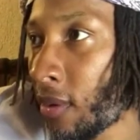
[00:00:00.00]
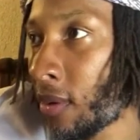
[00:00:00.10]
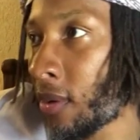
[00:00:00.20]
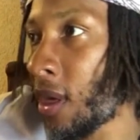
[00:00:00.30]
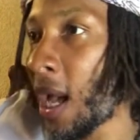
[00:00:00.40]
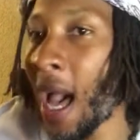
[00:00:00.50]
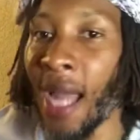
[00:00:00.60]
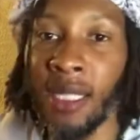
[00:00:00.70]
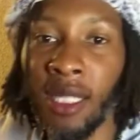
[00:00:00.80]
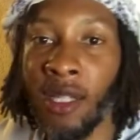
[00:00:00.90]
the
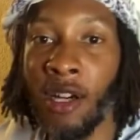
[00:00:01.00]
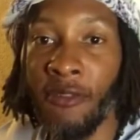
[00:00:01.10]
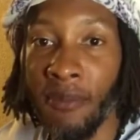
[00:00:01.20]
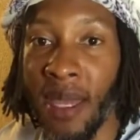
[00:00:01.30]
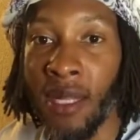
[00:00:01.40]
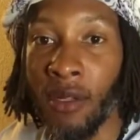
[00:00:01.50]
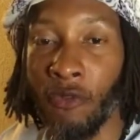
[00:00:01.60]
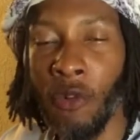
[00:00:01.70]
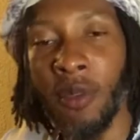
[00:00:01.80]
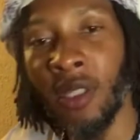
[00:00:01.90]
idea of men
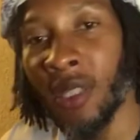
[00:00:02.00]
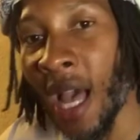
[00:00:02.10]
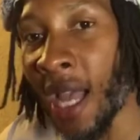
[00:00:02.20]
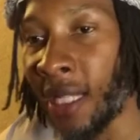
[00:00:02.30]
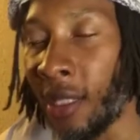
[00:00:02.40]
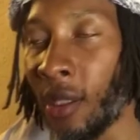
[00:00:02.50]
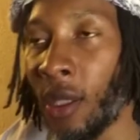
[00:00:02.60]
from society,